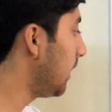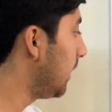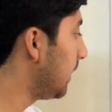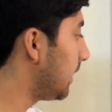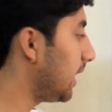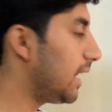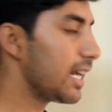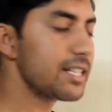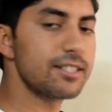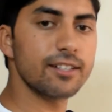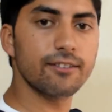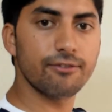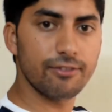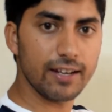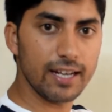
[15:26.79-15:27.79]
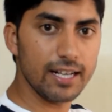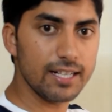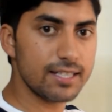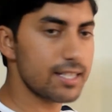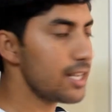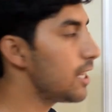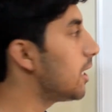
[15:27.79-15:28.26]
the electric
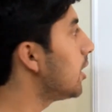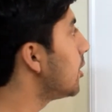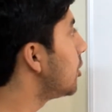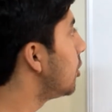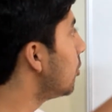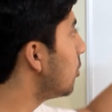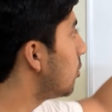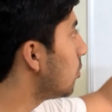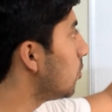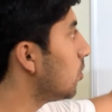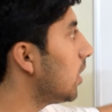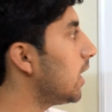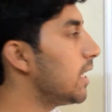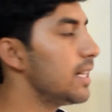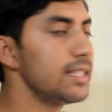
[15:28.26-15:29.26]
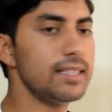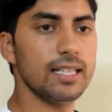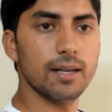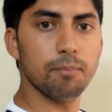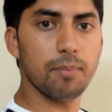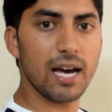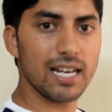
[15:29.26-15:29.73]
field due to
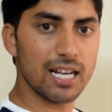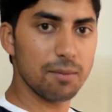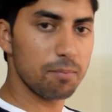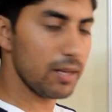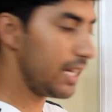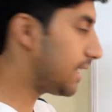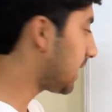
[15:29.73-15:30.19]
the parallel plate